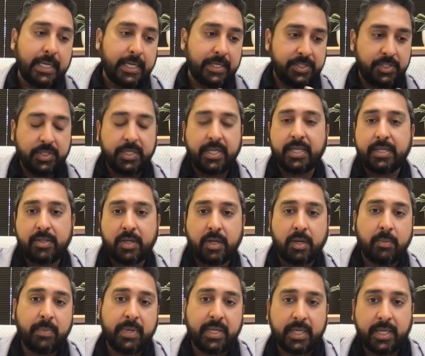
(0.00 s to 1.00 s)
to get their
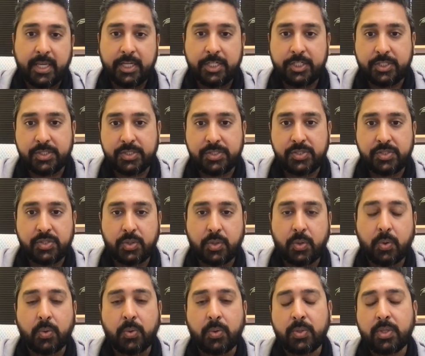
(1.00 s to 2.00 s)
medications to
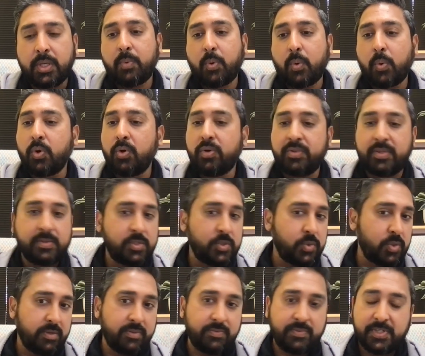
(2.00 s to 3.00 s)
goal, or
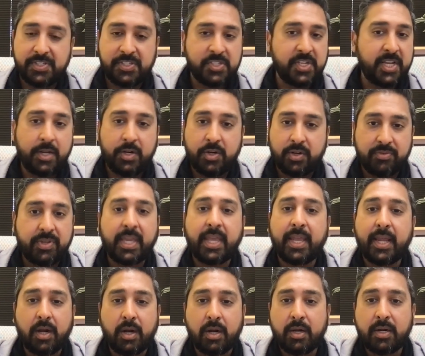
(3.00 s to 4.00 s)
sort of the standard of
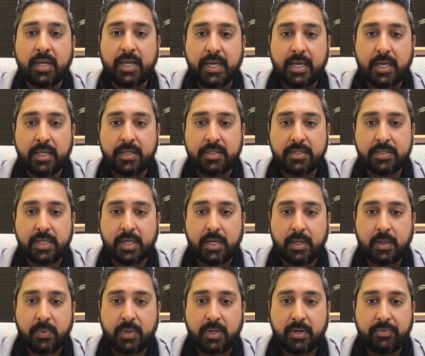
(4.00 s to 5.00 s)
care at
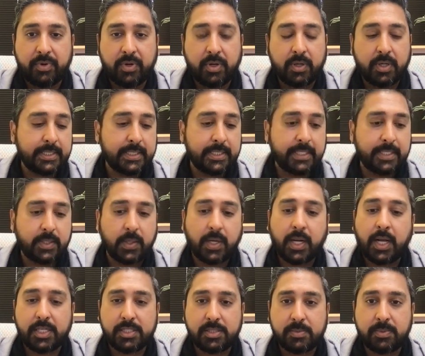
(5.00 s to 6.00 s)
whatever clinic or
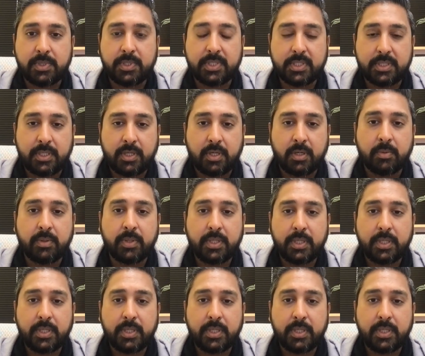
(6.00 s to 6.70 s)
hospital that they're.